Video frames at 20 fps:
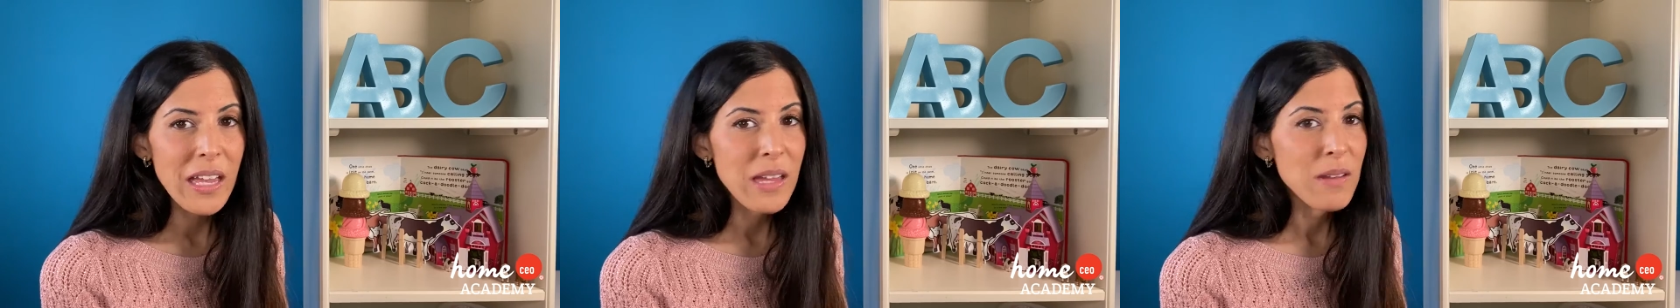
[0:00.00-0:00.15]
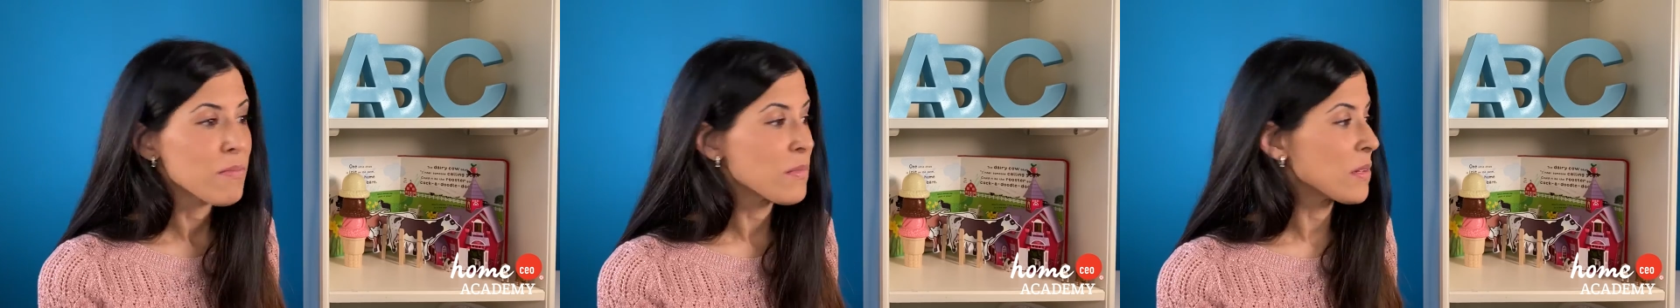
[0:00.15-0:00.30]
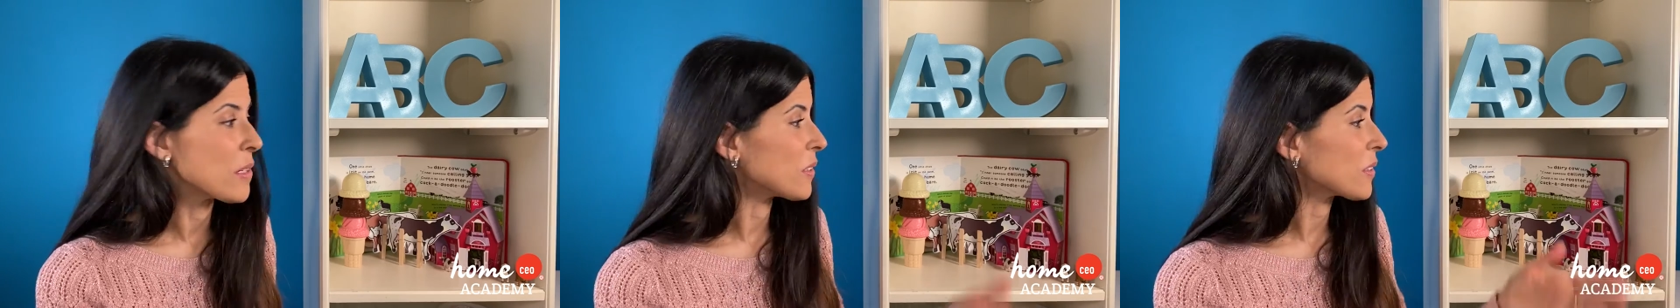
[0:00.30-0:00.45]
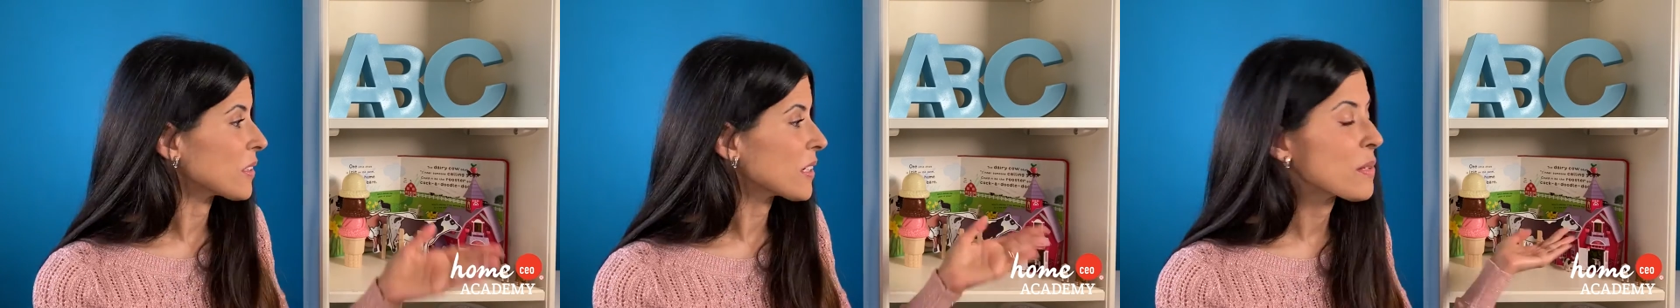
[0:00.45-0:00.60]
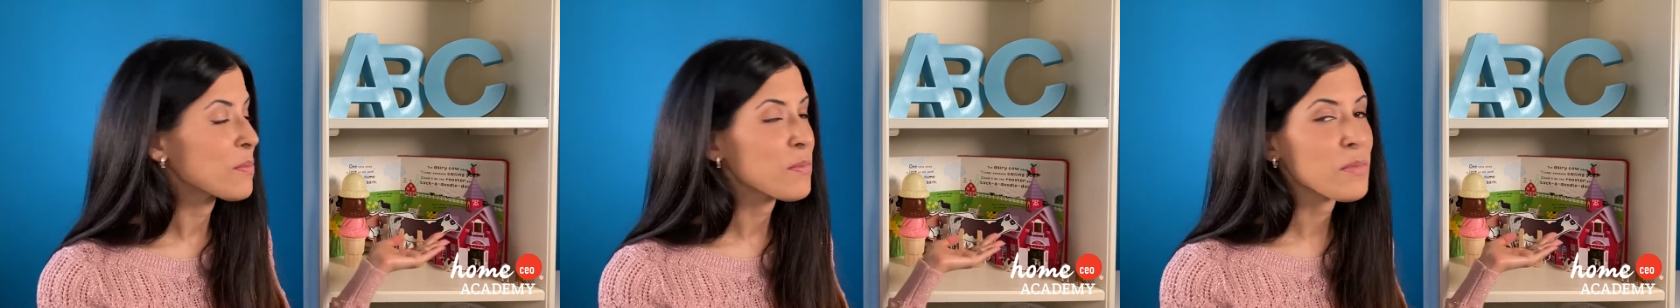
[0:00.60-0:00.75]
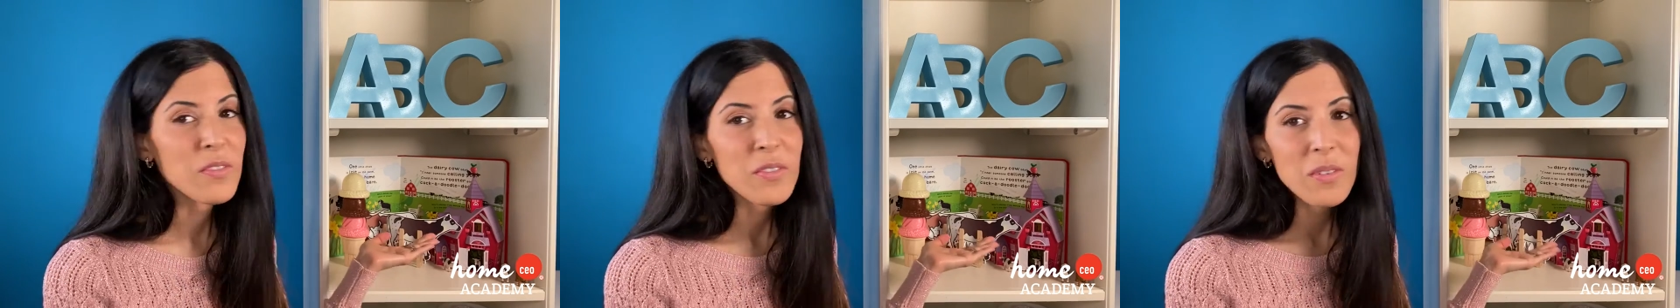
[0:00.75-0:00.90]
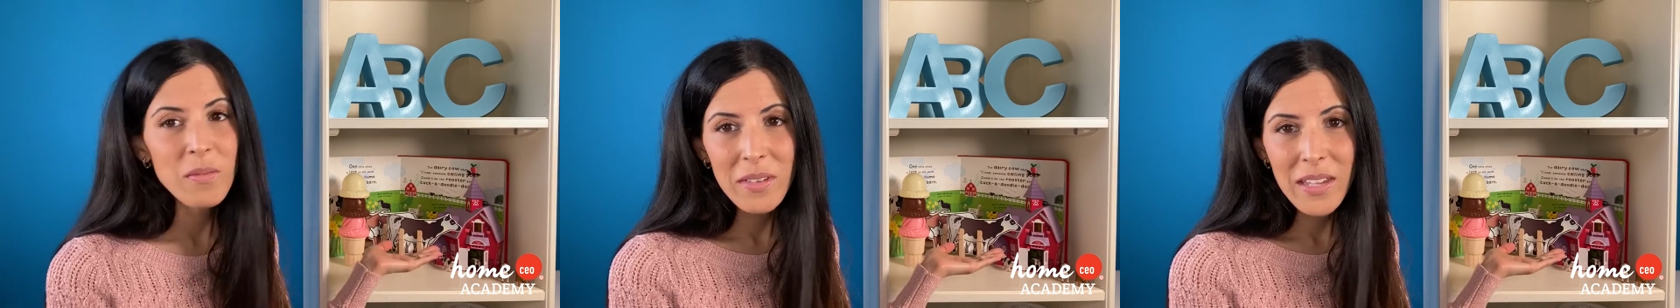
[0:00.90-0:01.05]
and milk comes
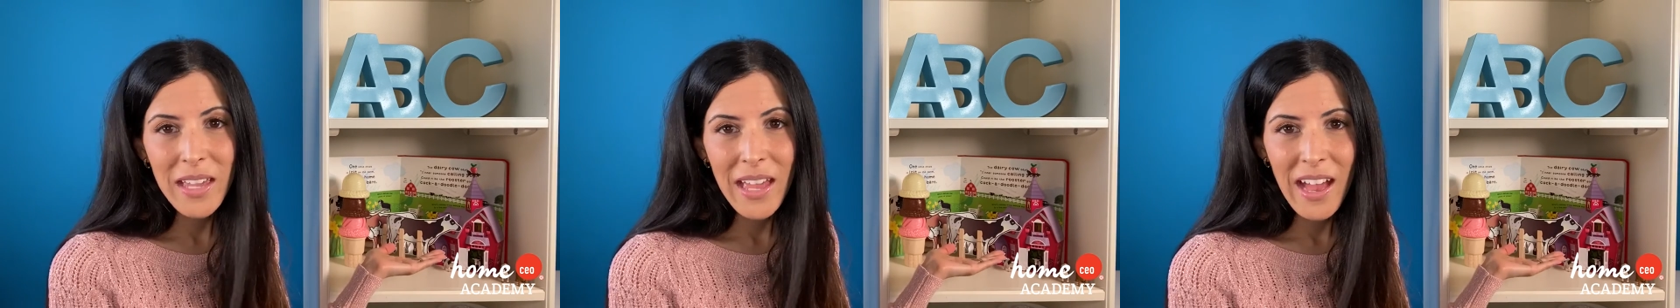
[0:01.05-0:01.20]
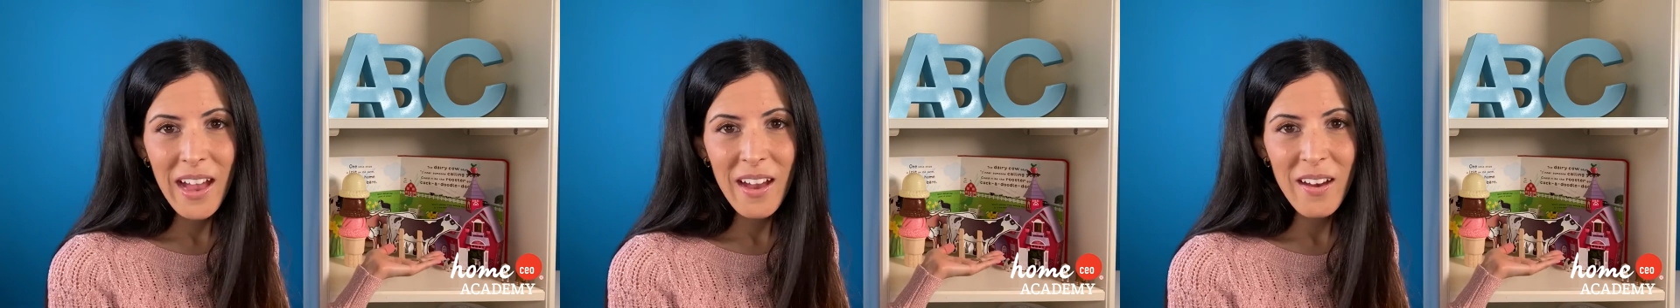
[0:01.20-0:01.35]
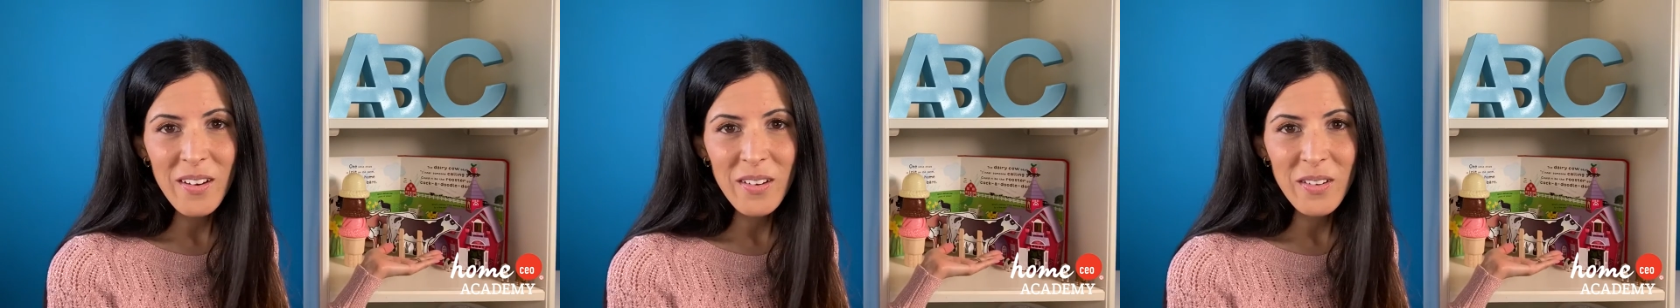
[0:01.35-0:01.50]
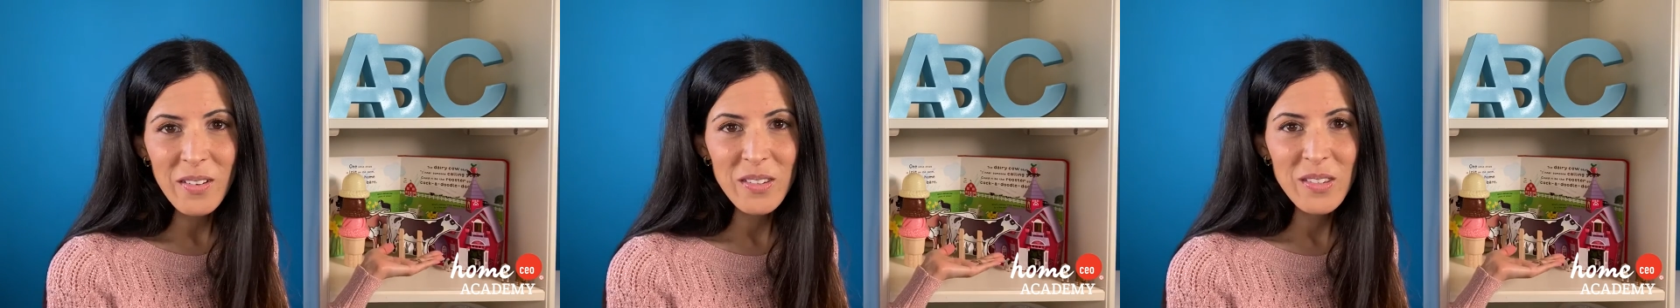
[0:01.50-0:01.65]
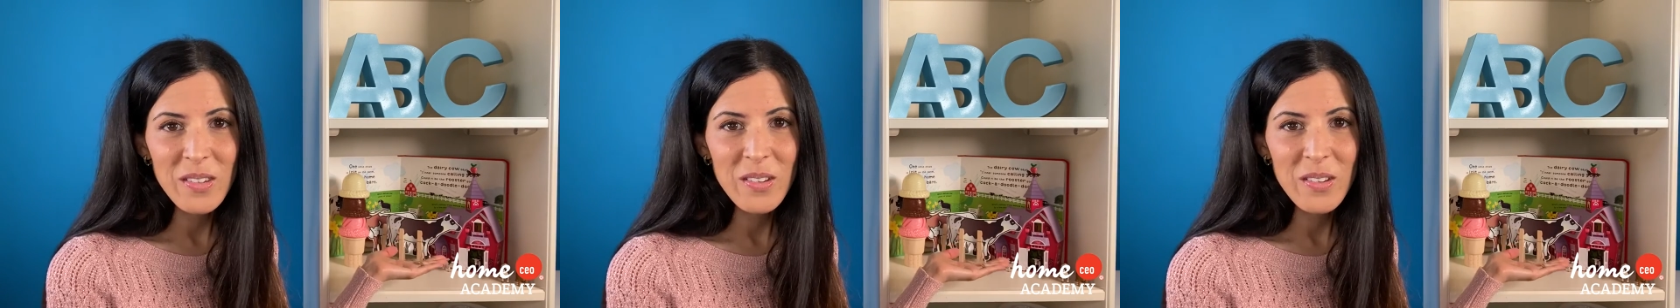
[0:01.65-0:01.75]
from cows.